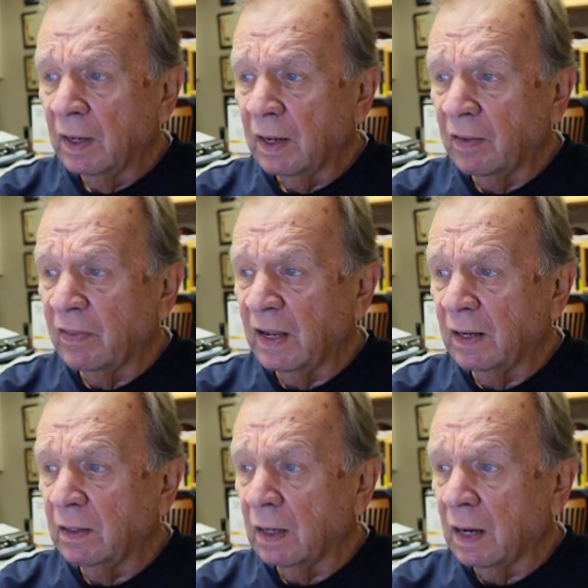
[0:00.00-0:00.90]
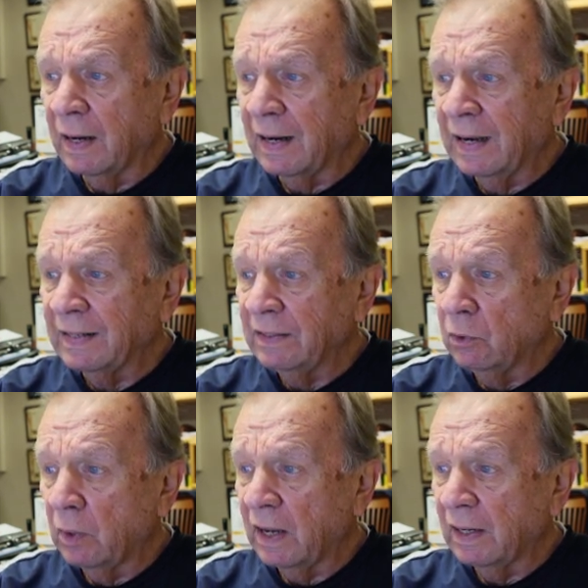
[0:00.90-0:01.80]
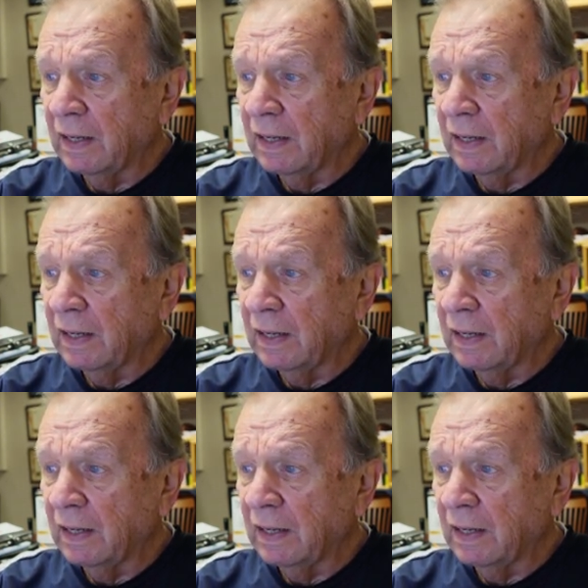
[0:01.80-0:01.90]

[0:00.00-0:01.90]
And then uh, uh, you had